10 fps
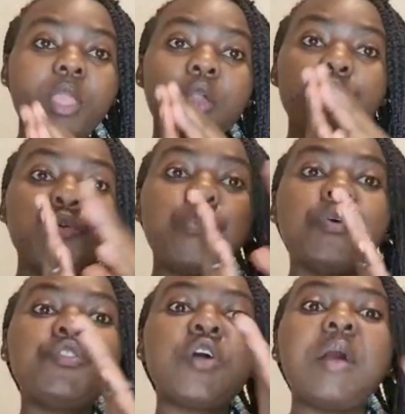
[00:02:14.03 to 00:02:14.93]
you
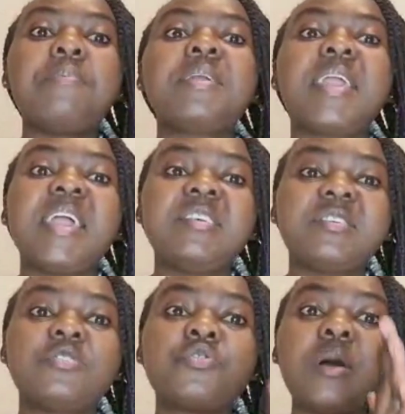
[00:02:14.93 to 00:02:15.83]
put your
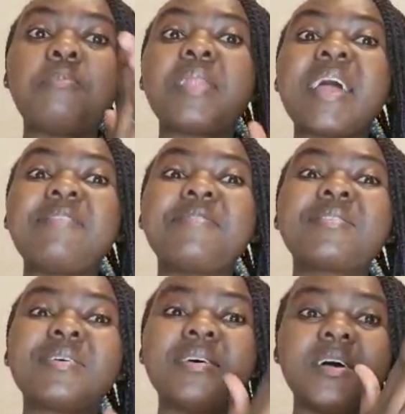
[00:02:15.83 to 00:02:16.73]
application to apply for
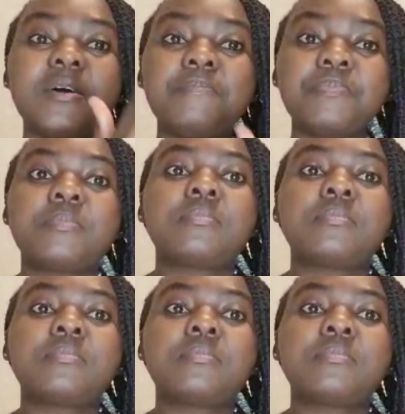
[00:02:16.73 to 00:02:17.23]
the